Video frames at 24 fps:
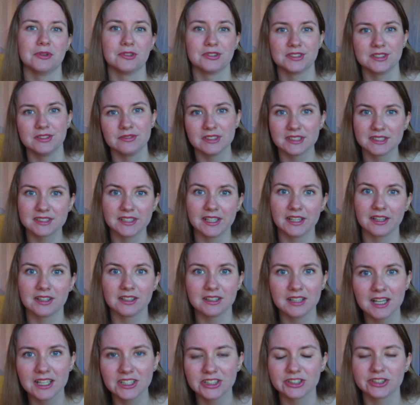most of it's
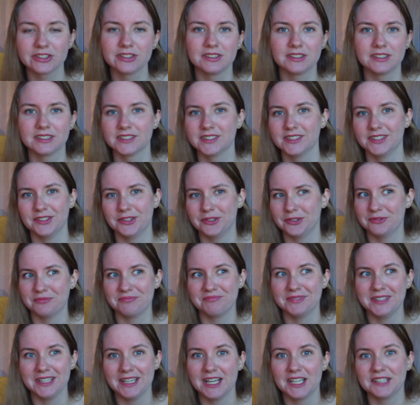psychological, so
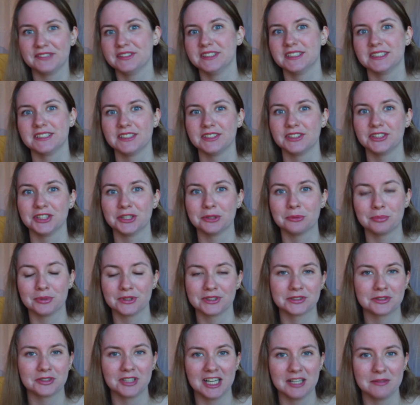they obviously couldn't
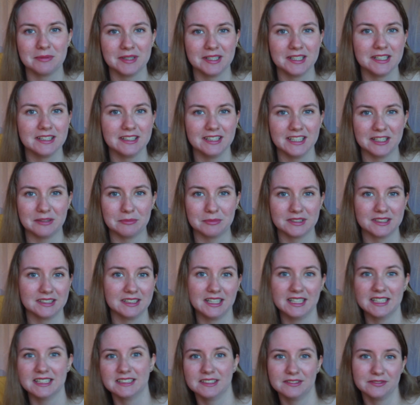prescribe anything
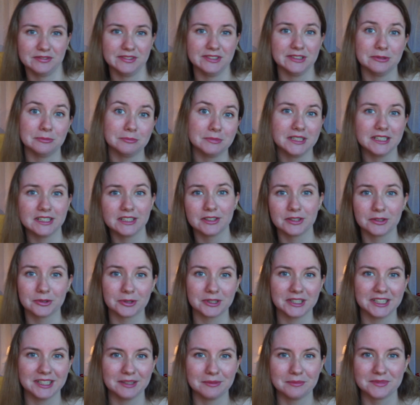besides a few meek
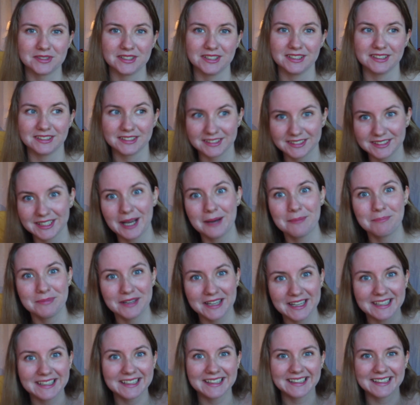creams and stop
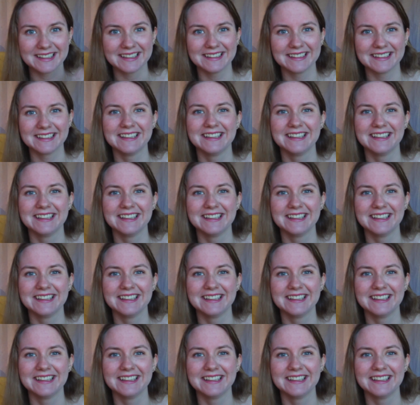picking.